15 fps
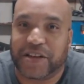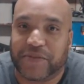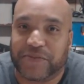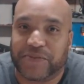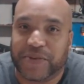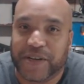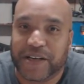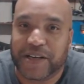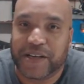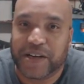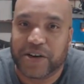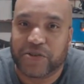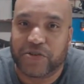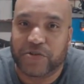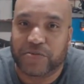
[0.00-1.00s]
tough
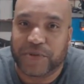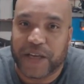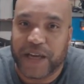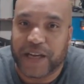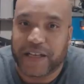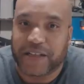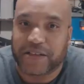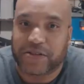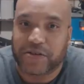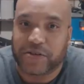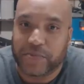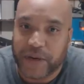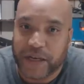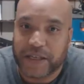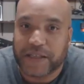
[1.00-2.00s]
group to get
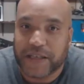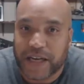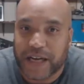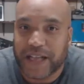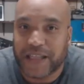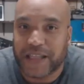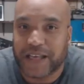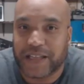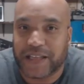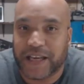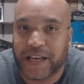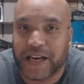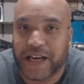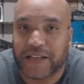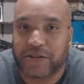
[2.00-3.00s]
into, but I think
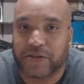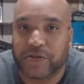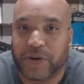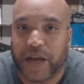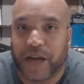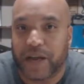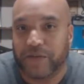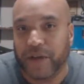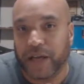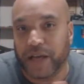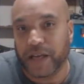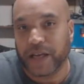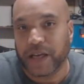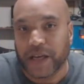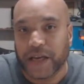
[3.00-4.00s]
that I do have
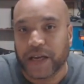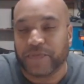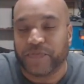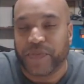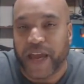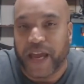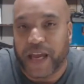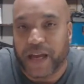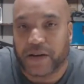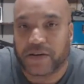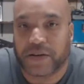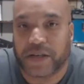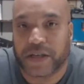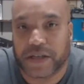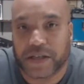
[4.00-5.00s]
a
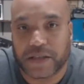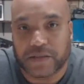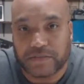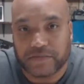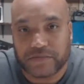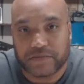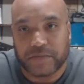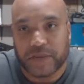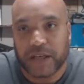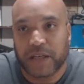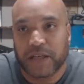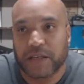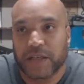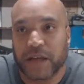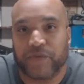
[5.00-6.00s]
angle and a
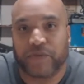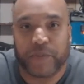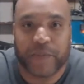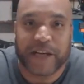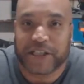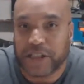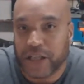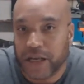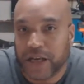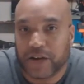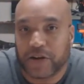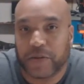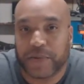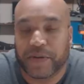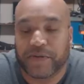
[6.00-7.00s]
information
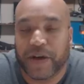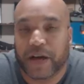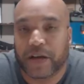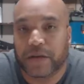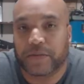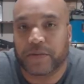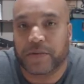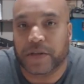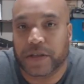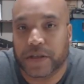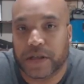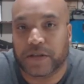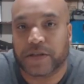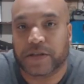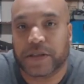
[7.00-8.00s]
that could be valuable
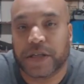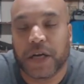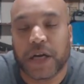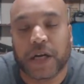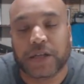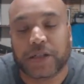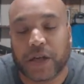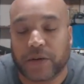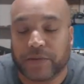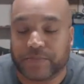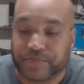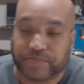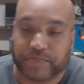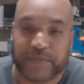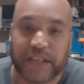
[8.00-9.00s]
to others.
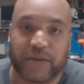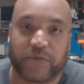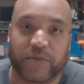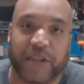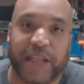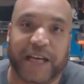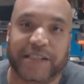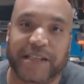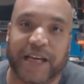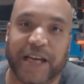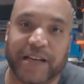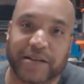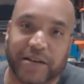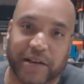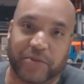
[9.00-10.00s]
So, with that
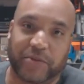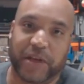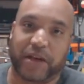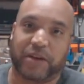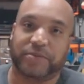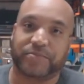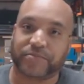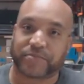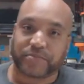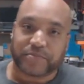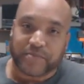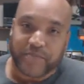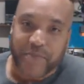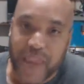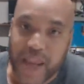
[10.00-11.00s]
said, here we go.
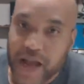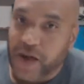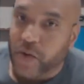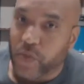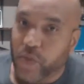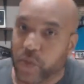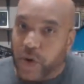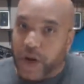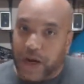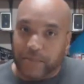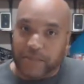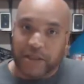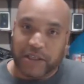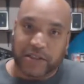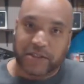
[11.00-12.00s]
What
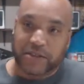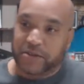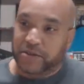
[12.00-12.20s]
I'm going to